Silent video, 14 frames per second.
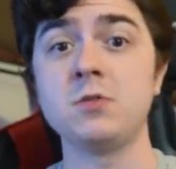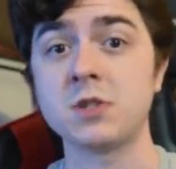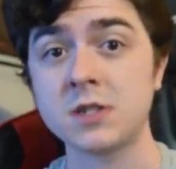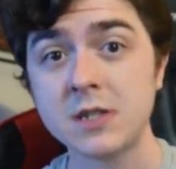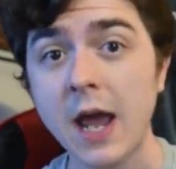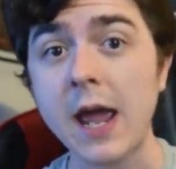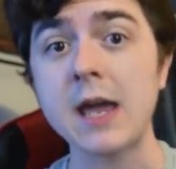to
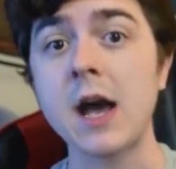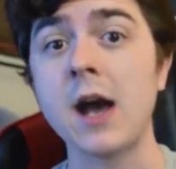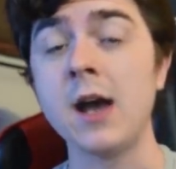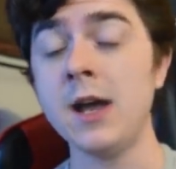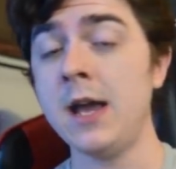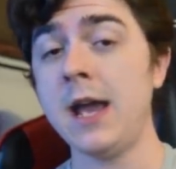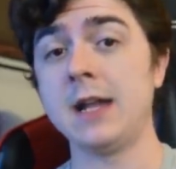
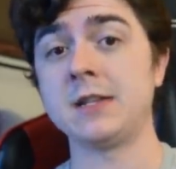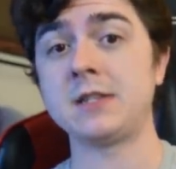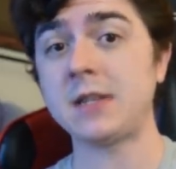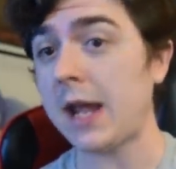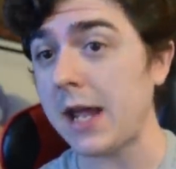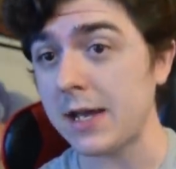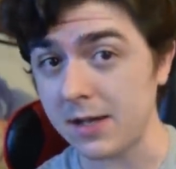Seiya, and
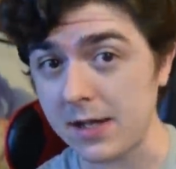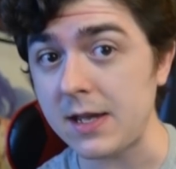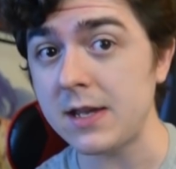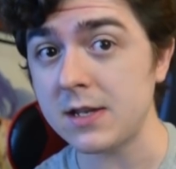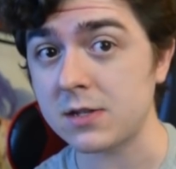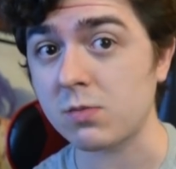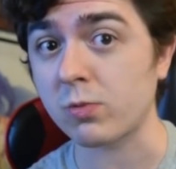Seiya
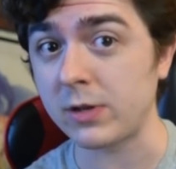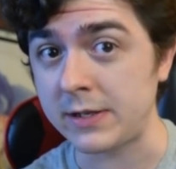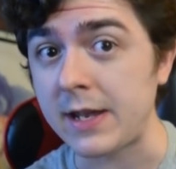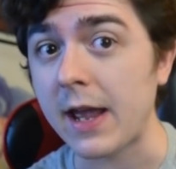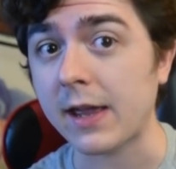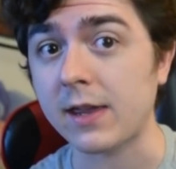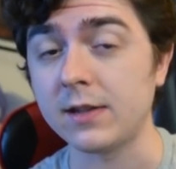is
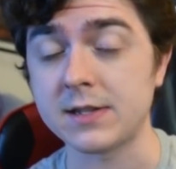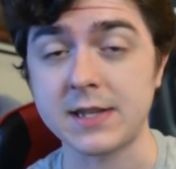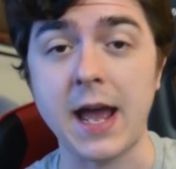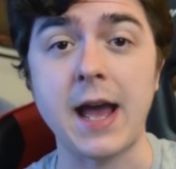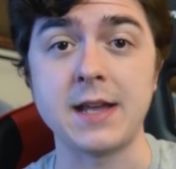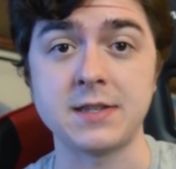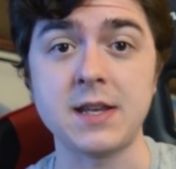ridiculous
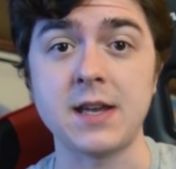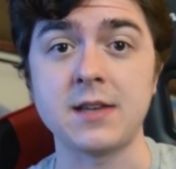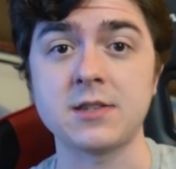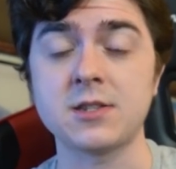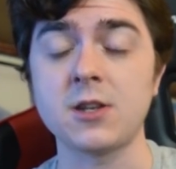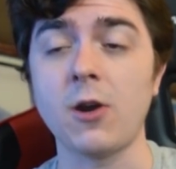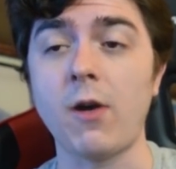as
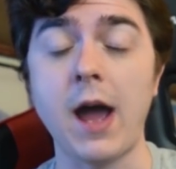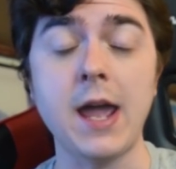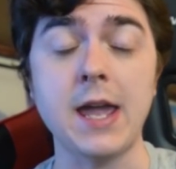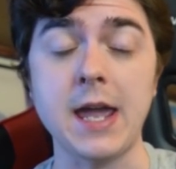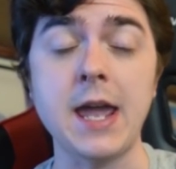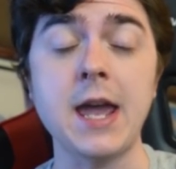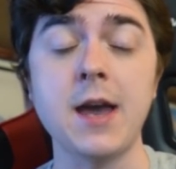is. So I
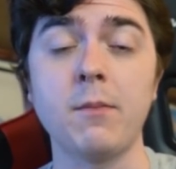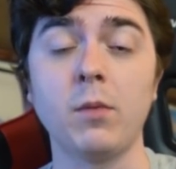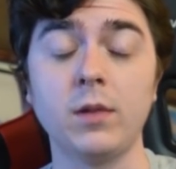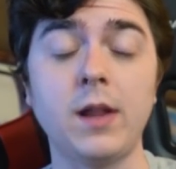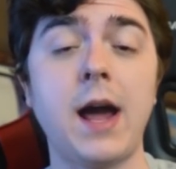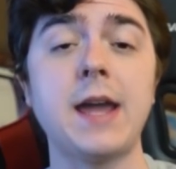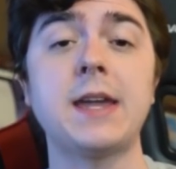am
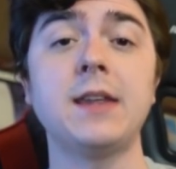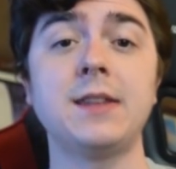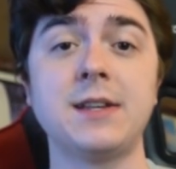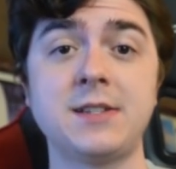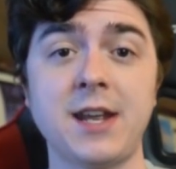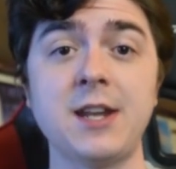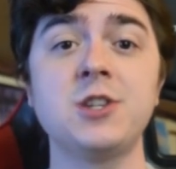liking
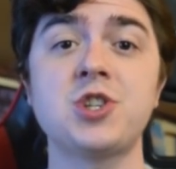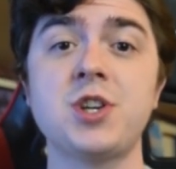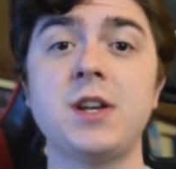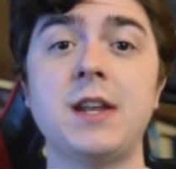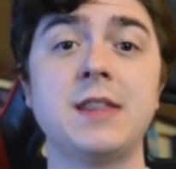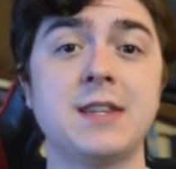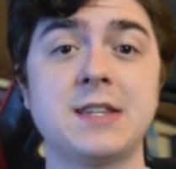the
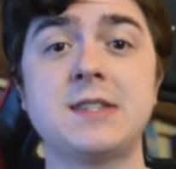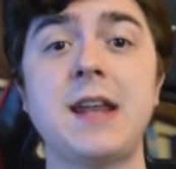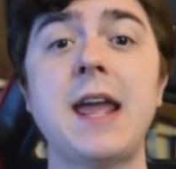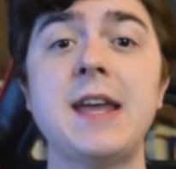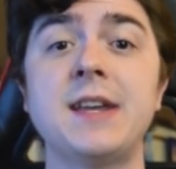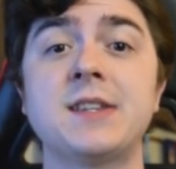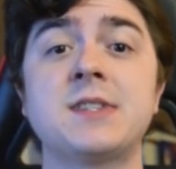tension and and the
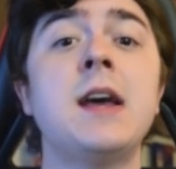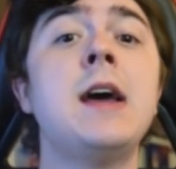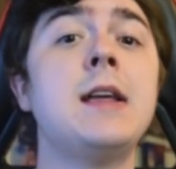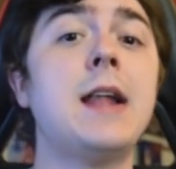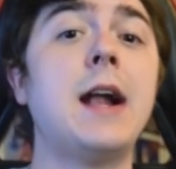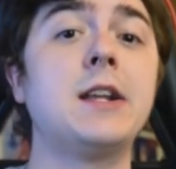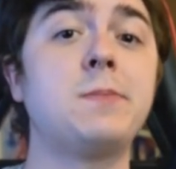stakes
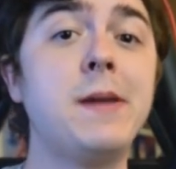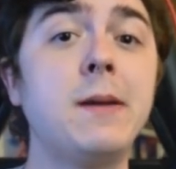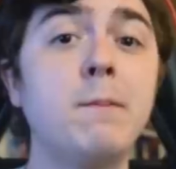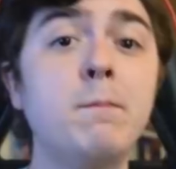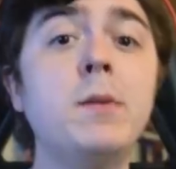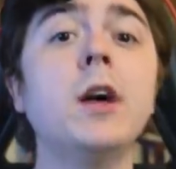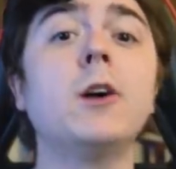that is
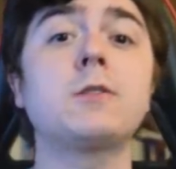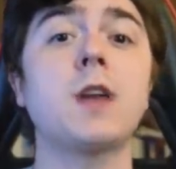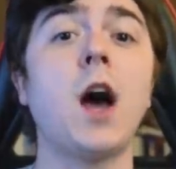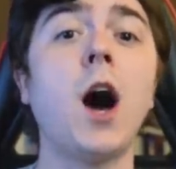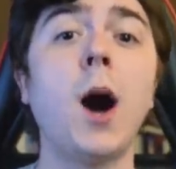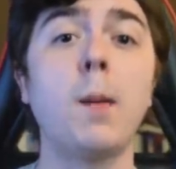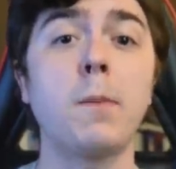being built
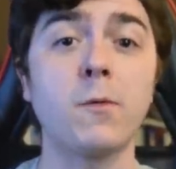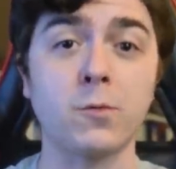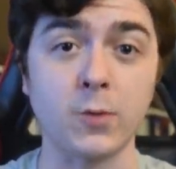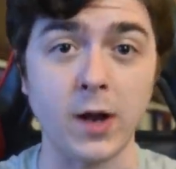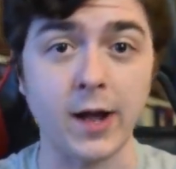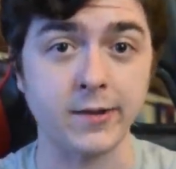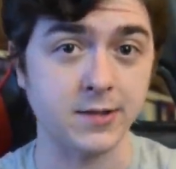up
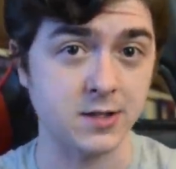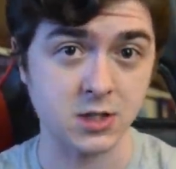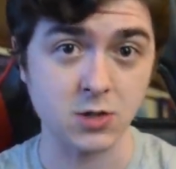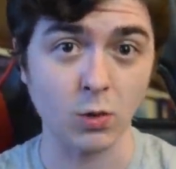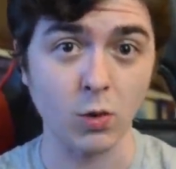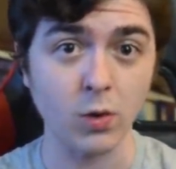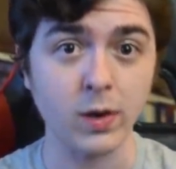throughout the
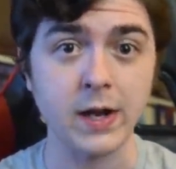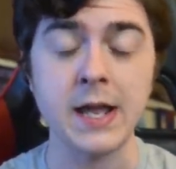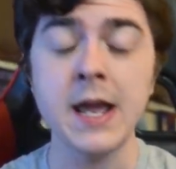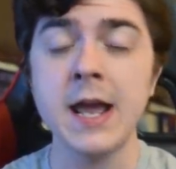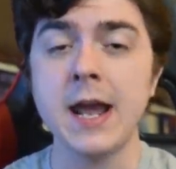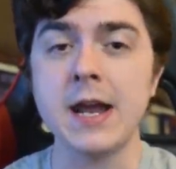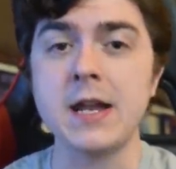story.
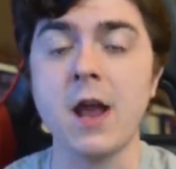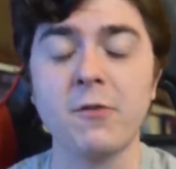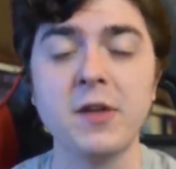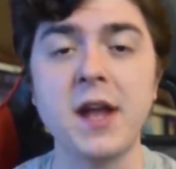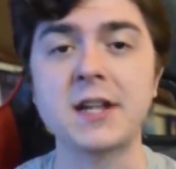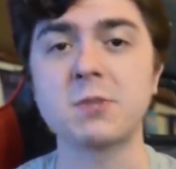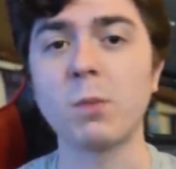It
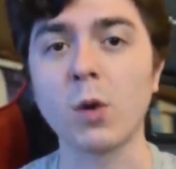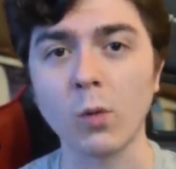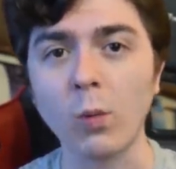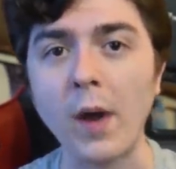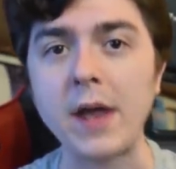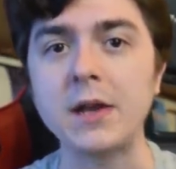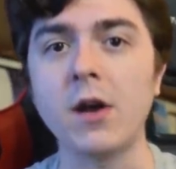definitely adds more
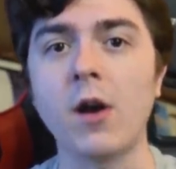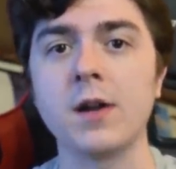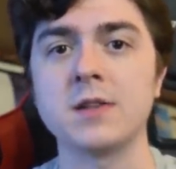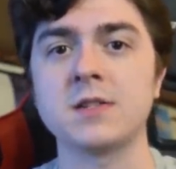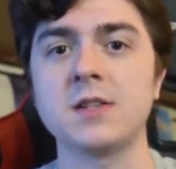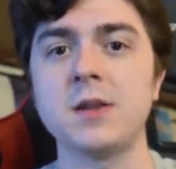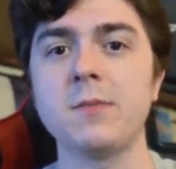weight,
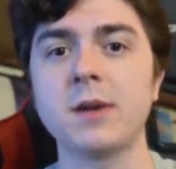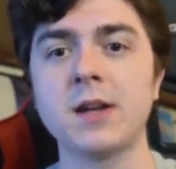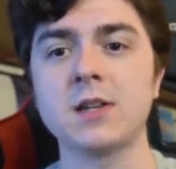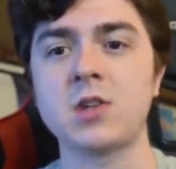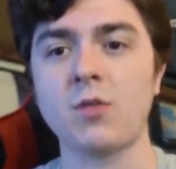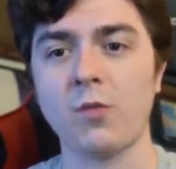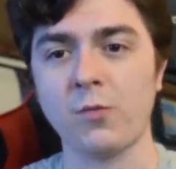honestly,
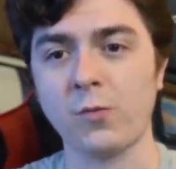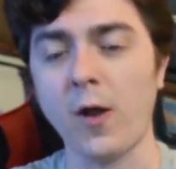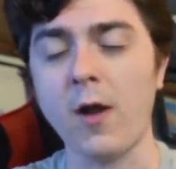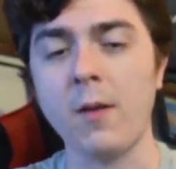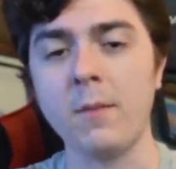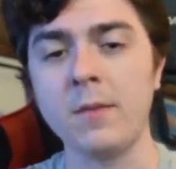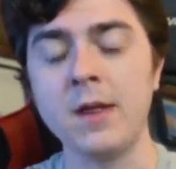because
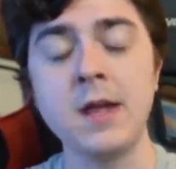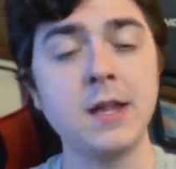from